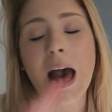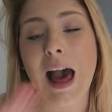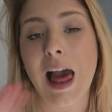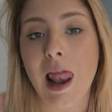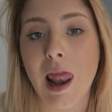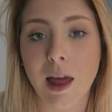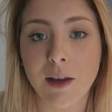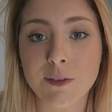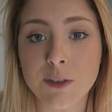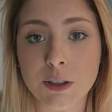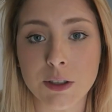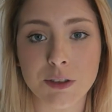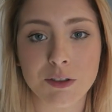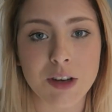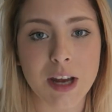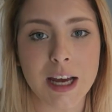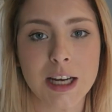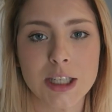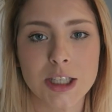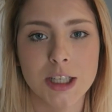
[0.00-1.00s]
I love doing
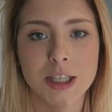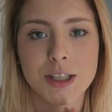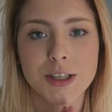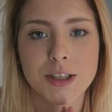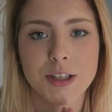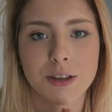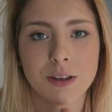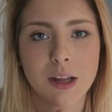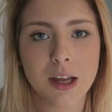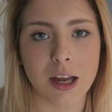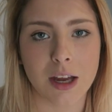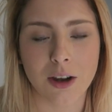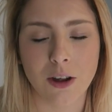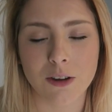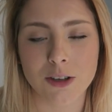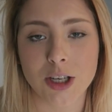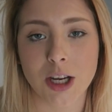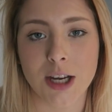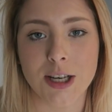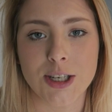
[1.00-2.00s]
reactions, so they're
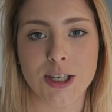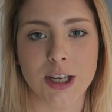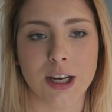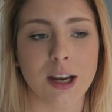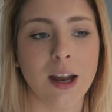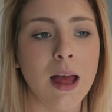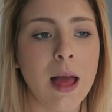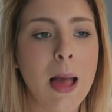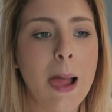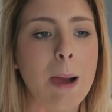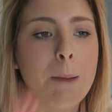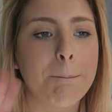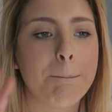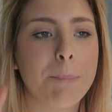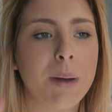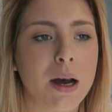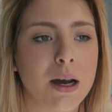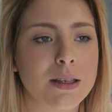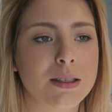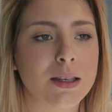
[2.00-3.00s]
not changing.
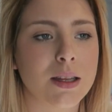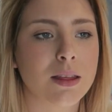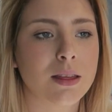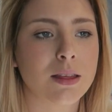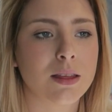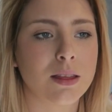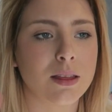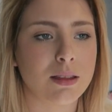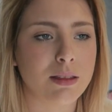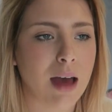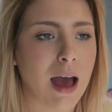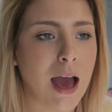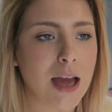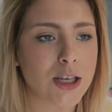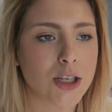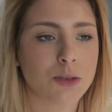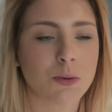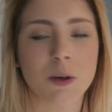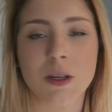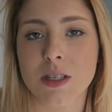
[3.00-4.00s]
But
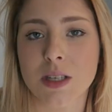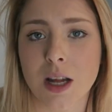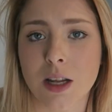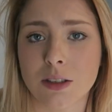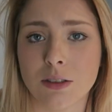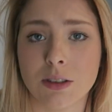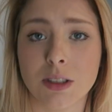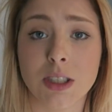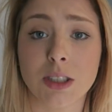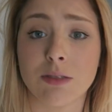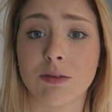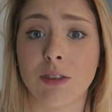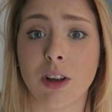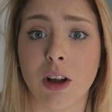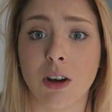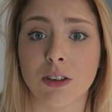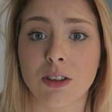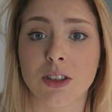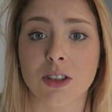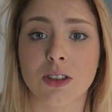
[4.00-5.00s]
I just want to start doing some
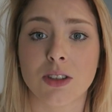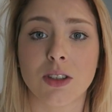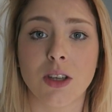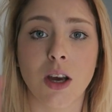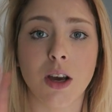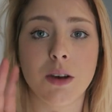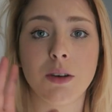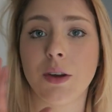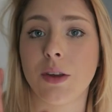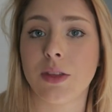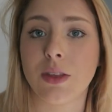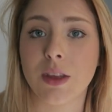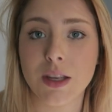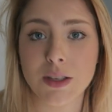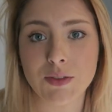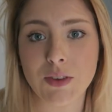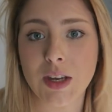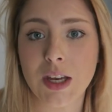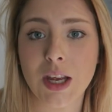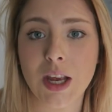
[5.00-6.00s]
vlogs. So
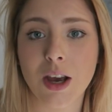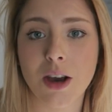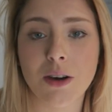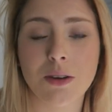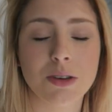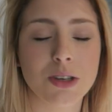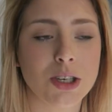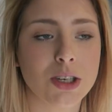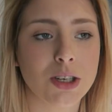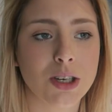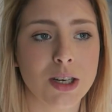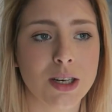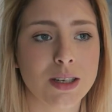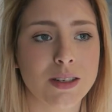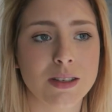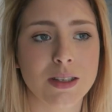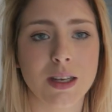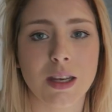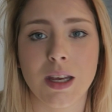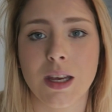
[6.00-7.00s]
this video, you're going
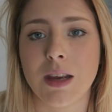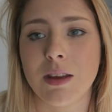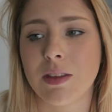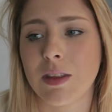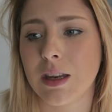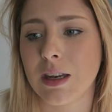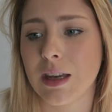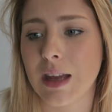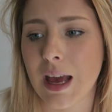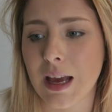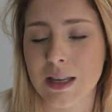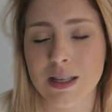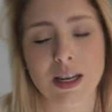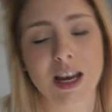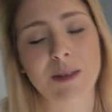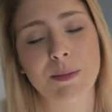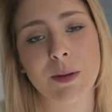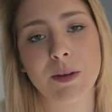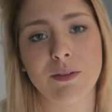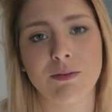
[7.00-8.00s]
to see the next
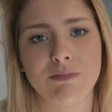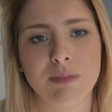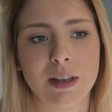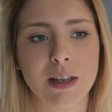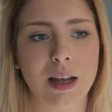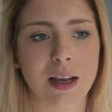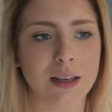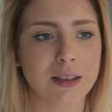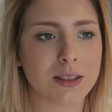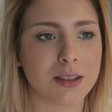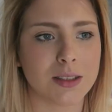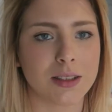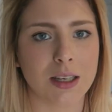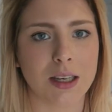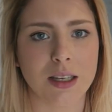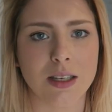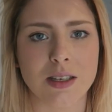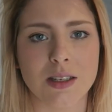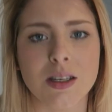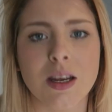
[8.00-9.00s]
couple of like
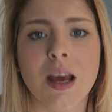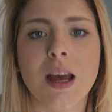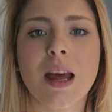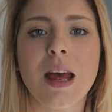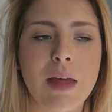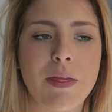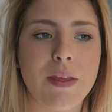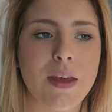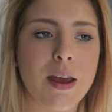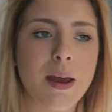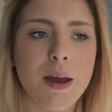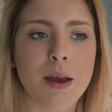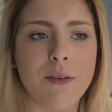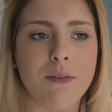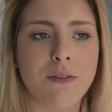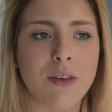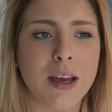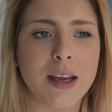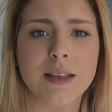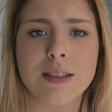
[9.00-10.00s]
scenes.
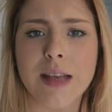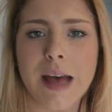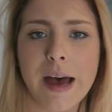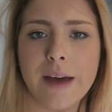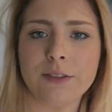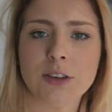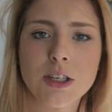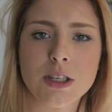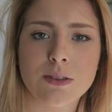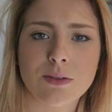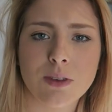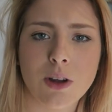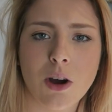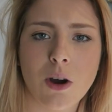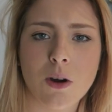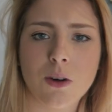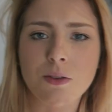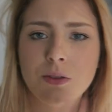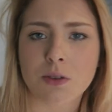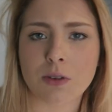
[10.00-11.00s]
The things that I've just
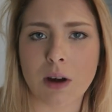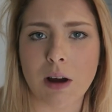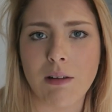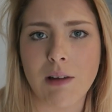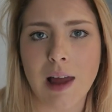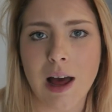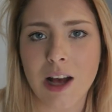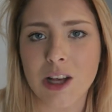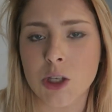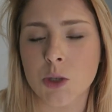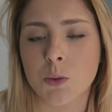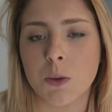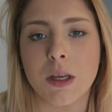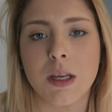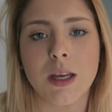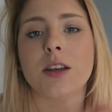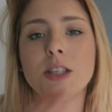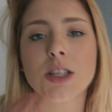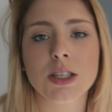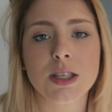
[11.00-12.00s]
vlogged throughout last
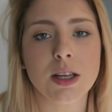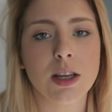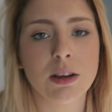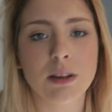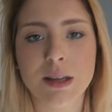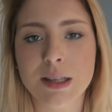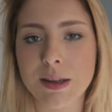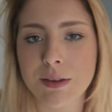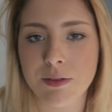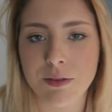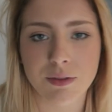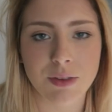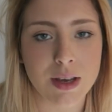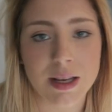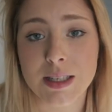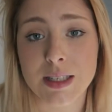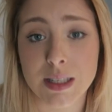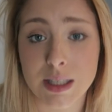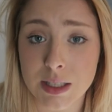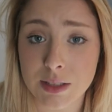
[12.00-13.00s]
week. There's just a load of different
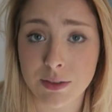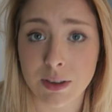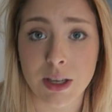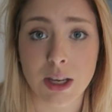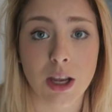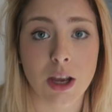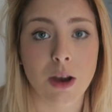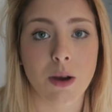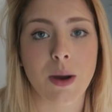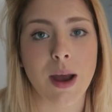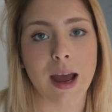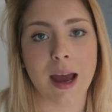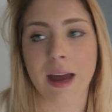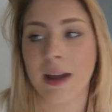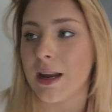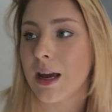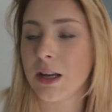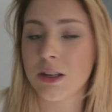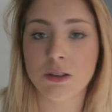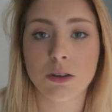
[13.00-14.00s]
things in this video
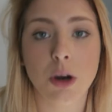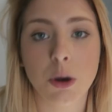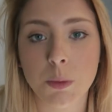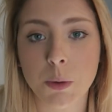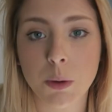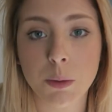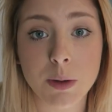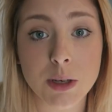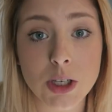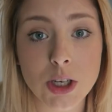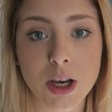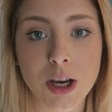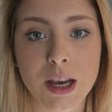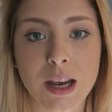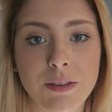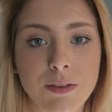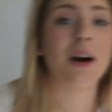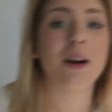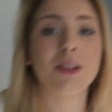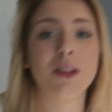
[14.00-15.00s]
and I do hope you
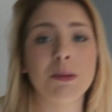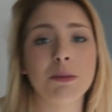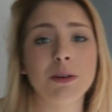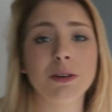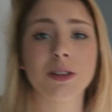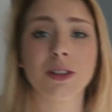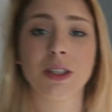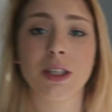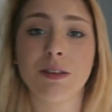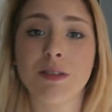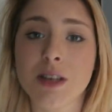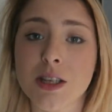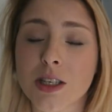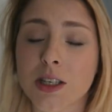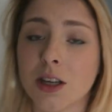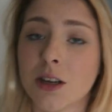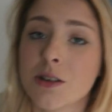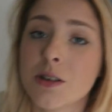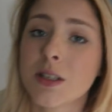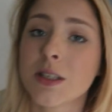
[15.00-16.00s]
enjoy. But on the more
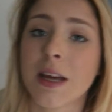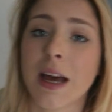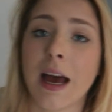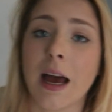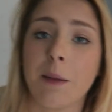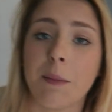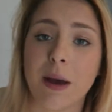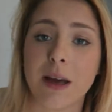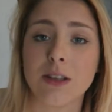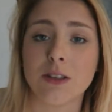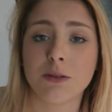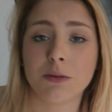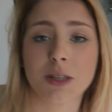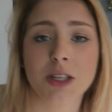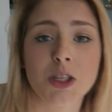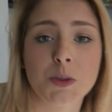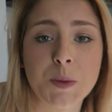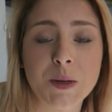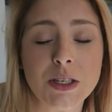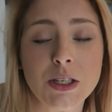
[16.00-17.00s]
serious note, um, I do
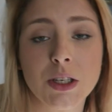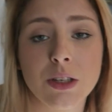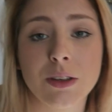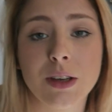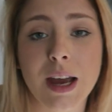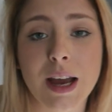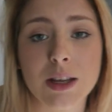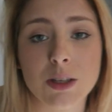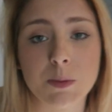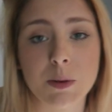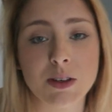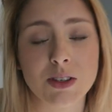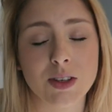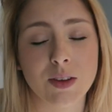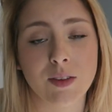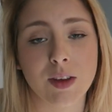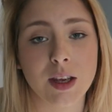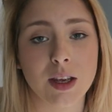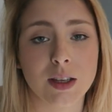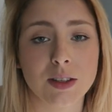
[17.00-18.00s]
want to speak to you guys about
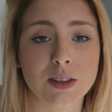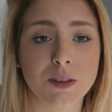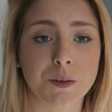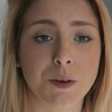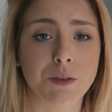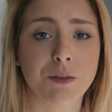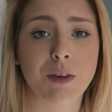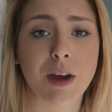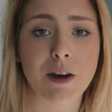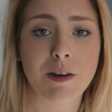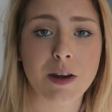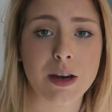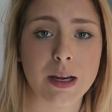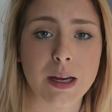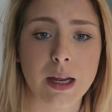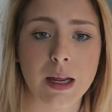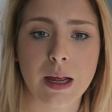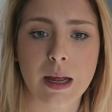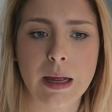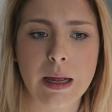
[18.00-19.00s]
something, something
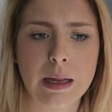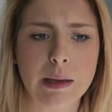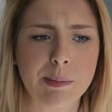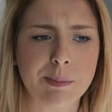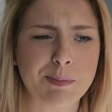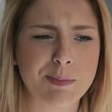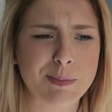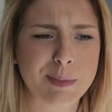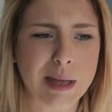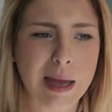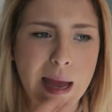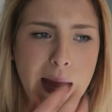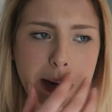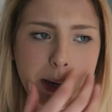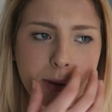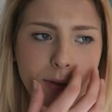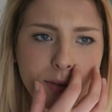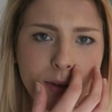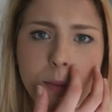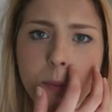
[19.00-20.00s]
very eh,
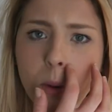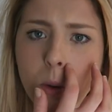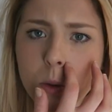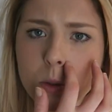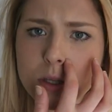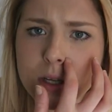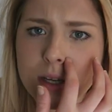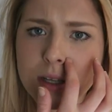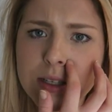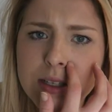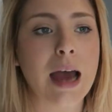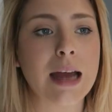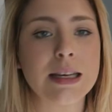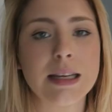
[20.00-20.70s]
kind of important.